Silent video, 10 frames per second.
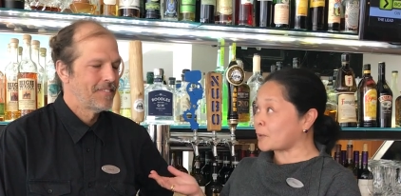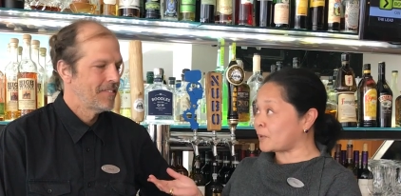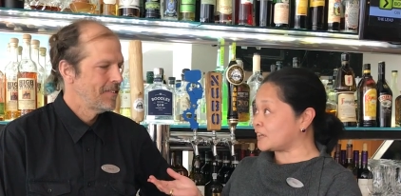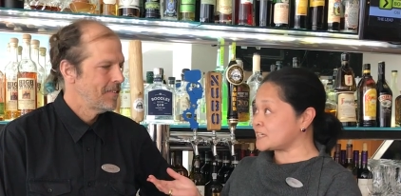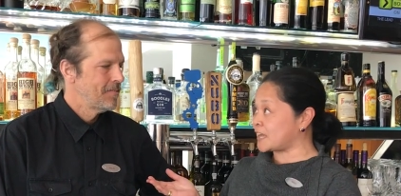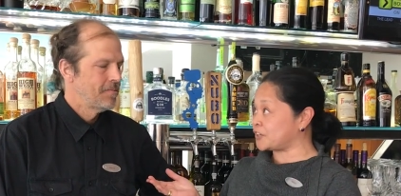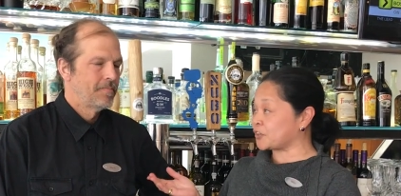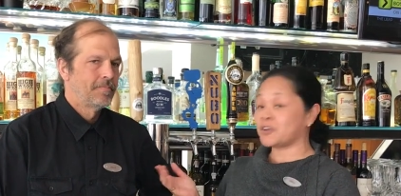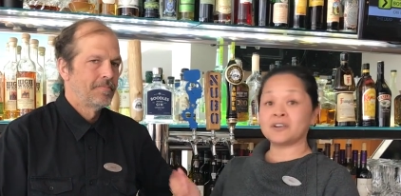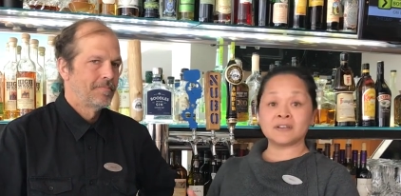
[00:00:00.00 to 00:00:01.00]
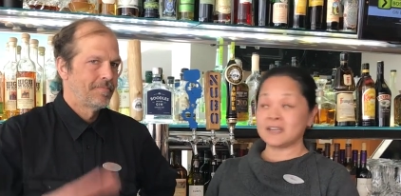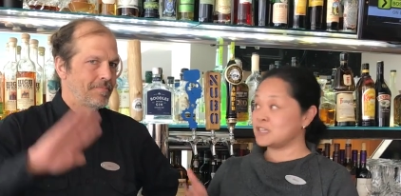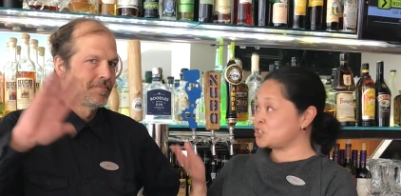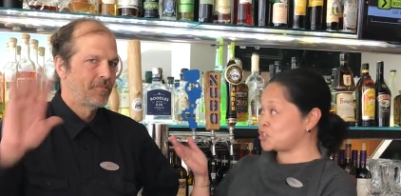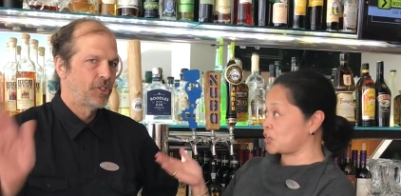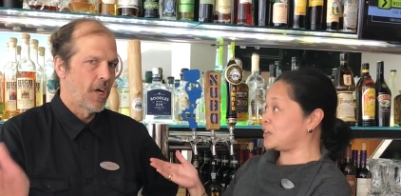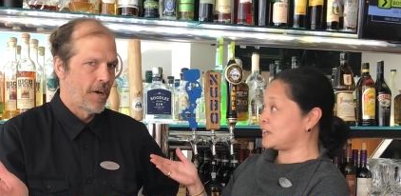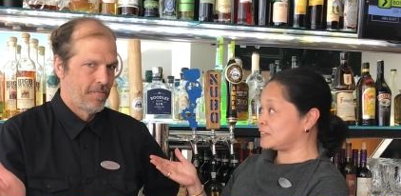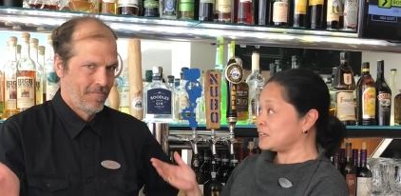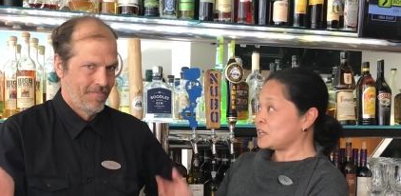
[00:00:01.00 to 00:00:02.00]
Speaker 1: our bartender,
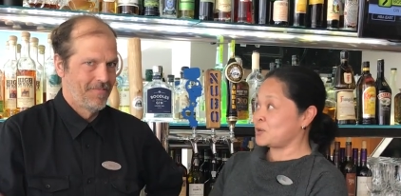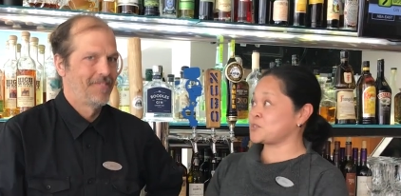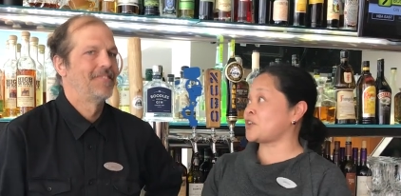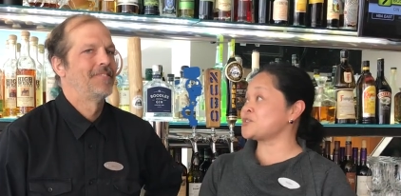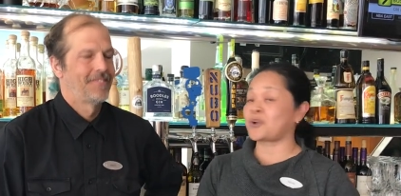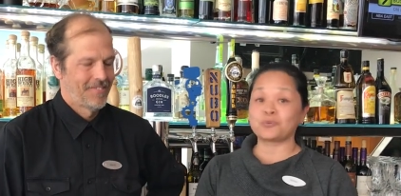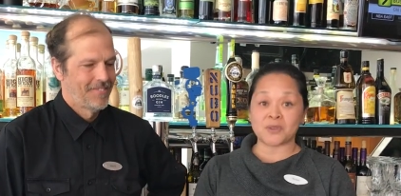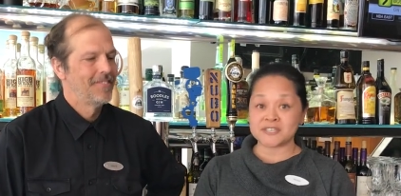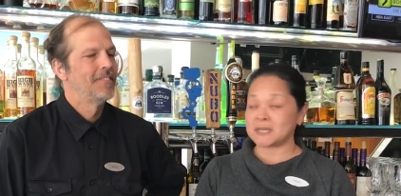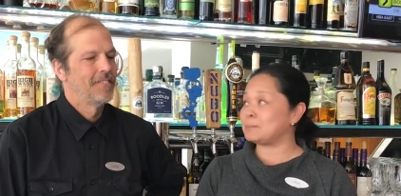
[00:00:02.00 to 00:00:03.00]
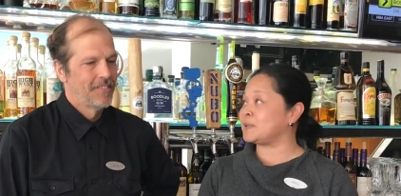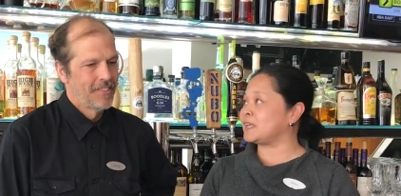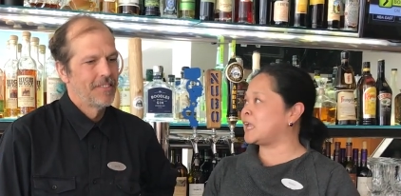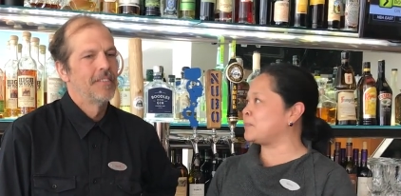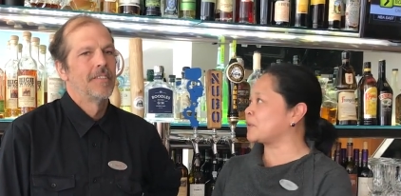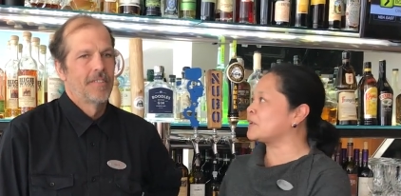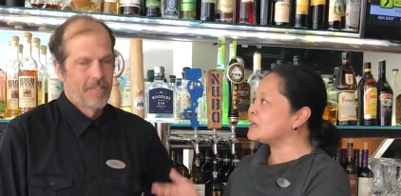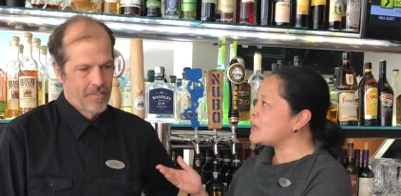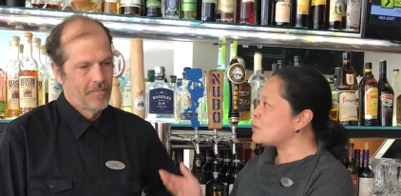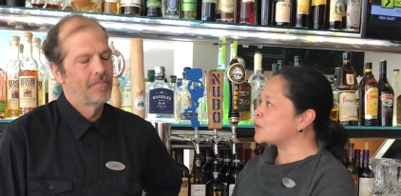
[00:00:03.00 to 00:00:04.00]
John, who's also our resident beekeeper.
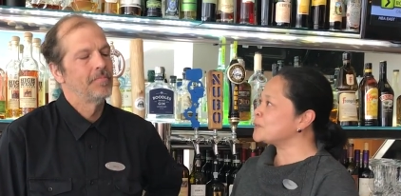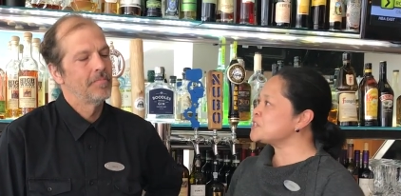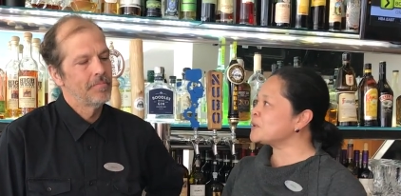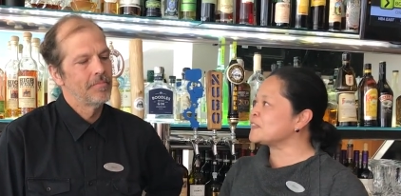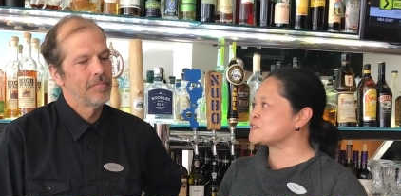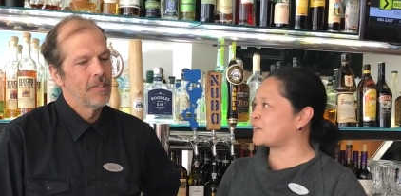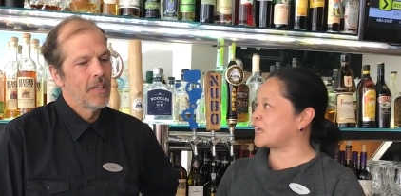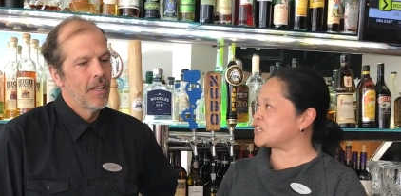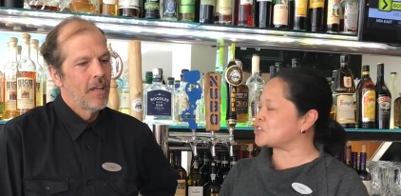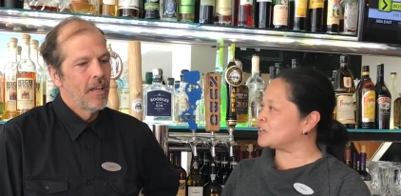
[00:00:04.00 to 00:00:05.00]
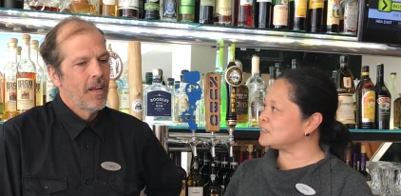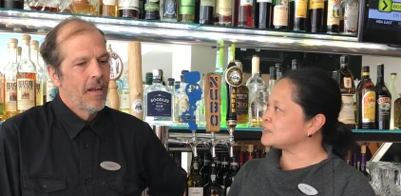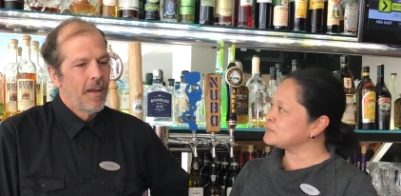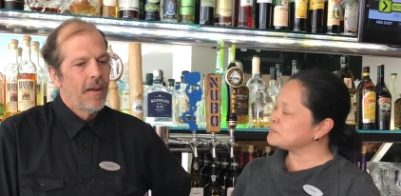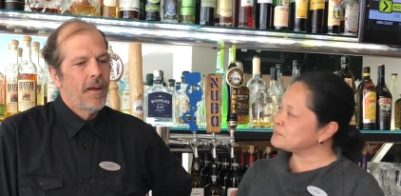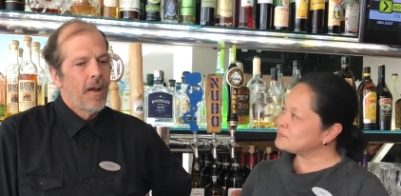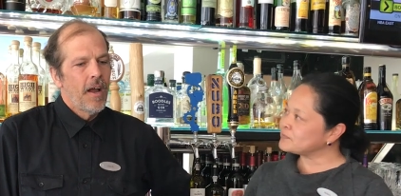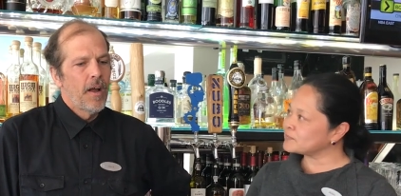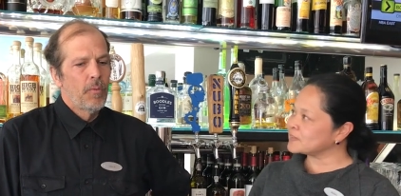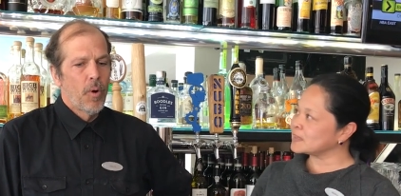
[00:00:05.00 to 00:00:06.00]
What are we doing this Friday, John?
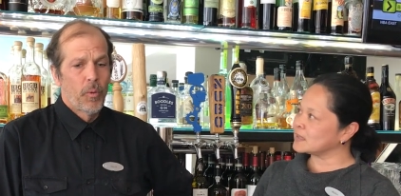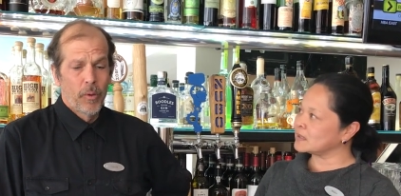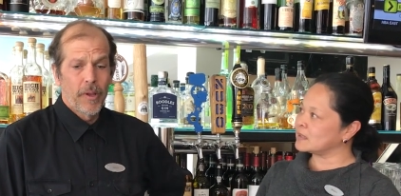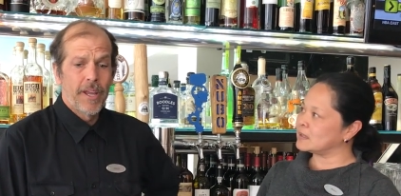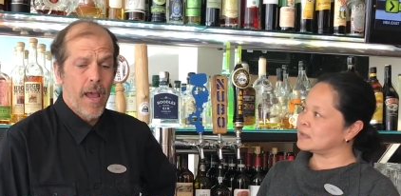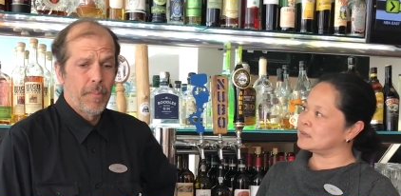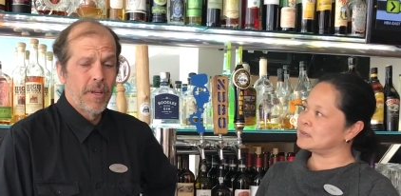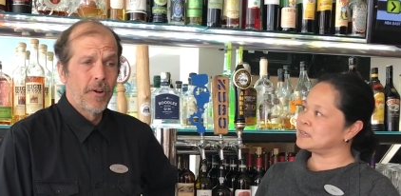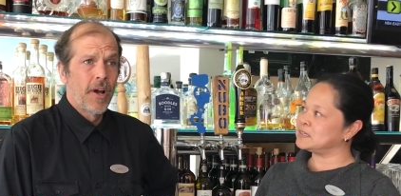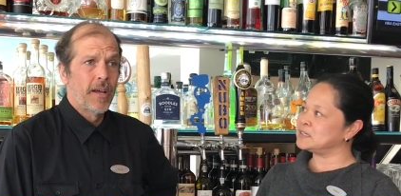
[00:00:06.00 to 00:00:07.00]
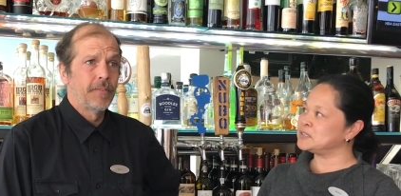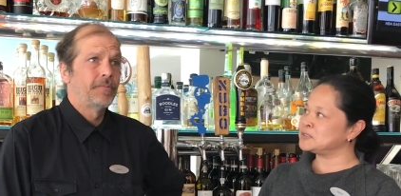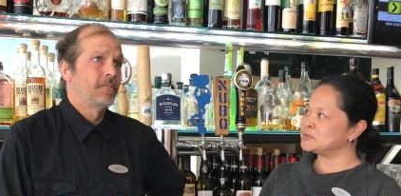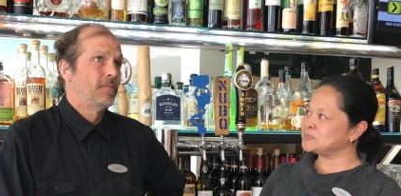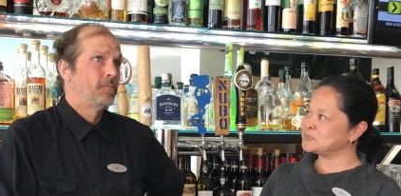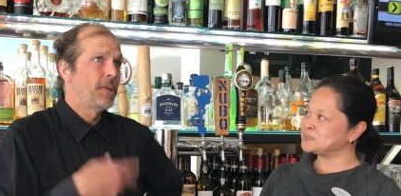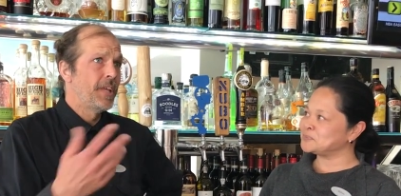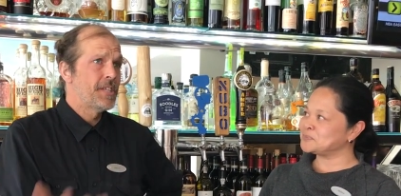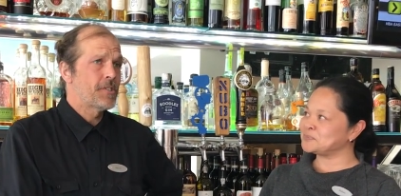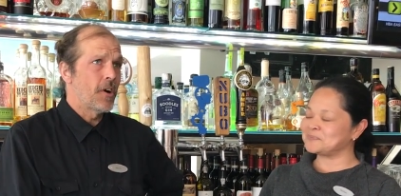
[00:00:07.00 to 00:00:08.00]
Speaker 2: Uh, well, we're really happy to uh,
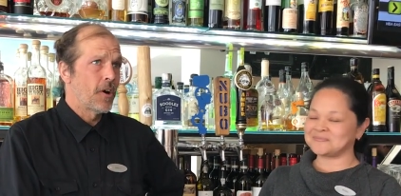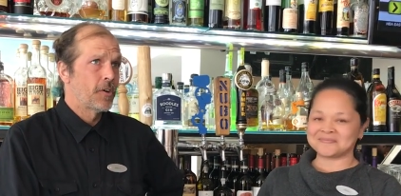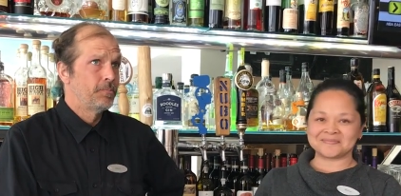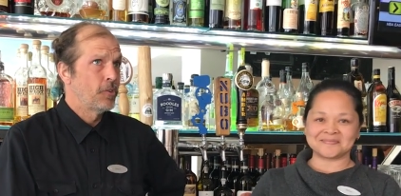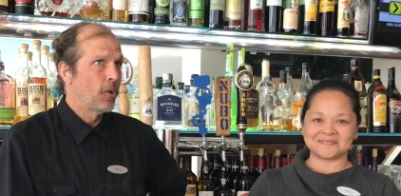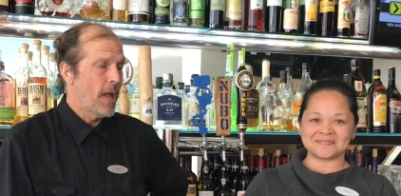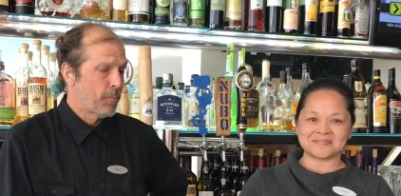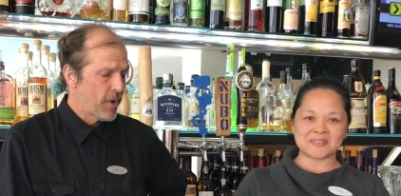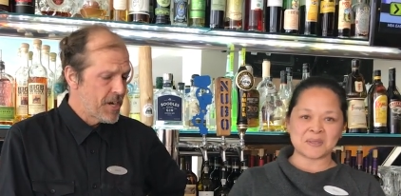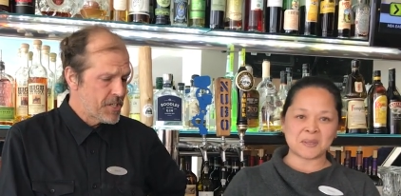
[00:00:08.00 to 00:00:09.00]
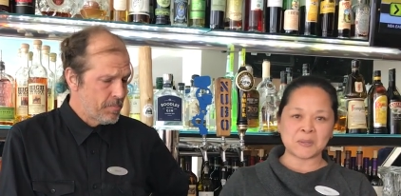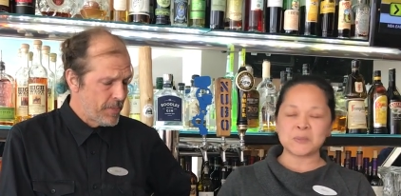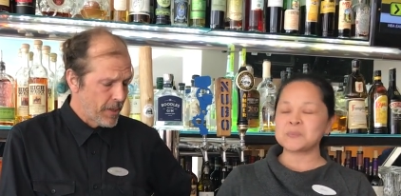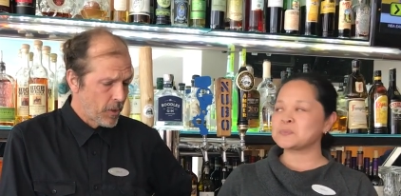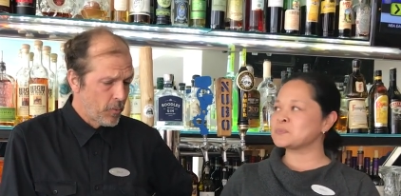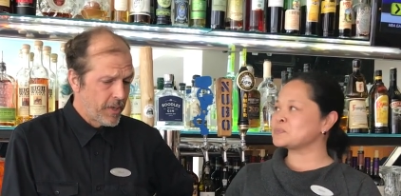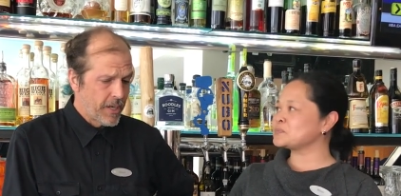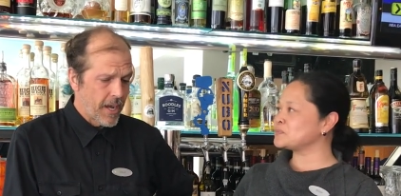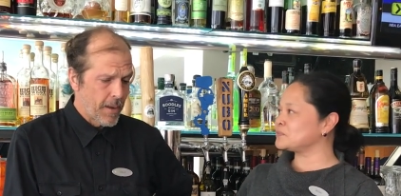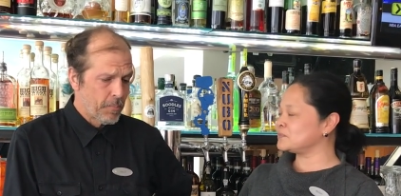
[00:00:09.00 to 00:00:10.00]
release our collaboration beer.
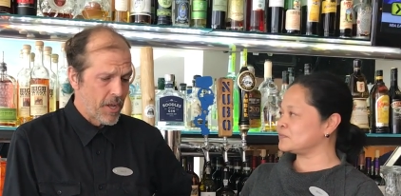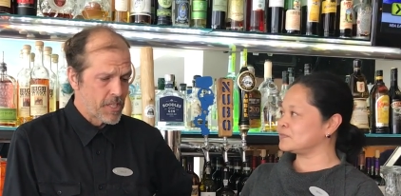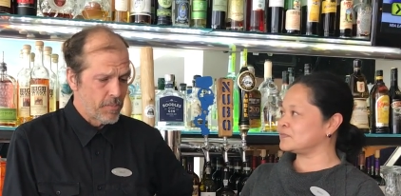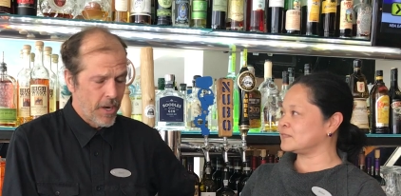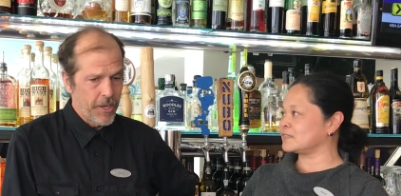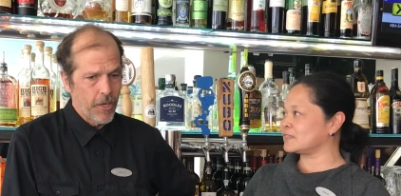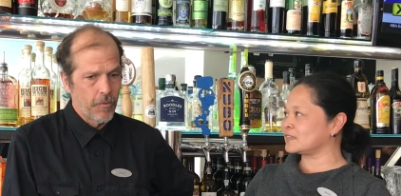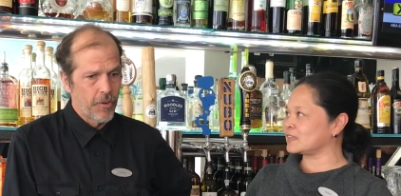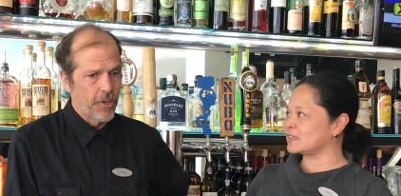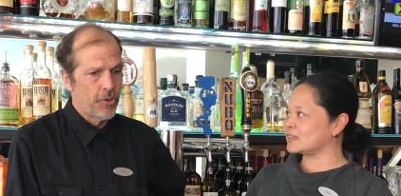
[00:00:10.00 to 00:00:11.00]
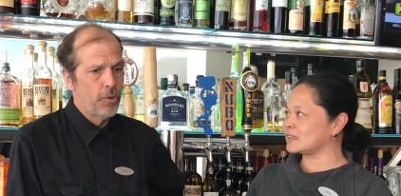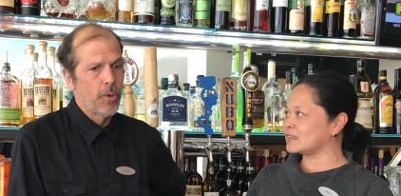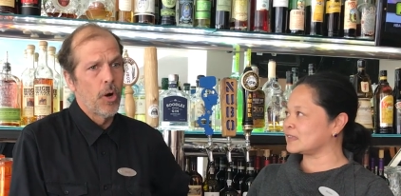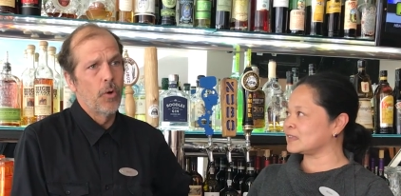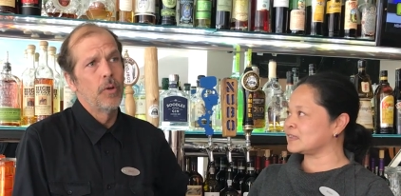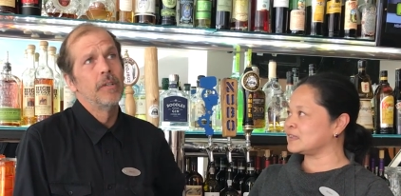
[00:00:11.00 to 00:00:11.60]
We uh, brought some honey over to Nubo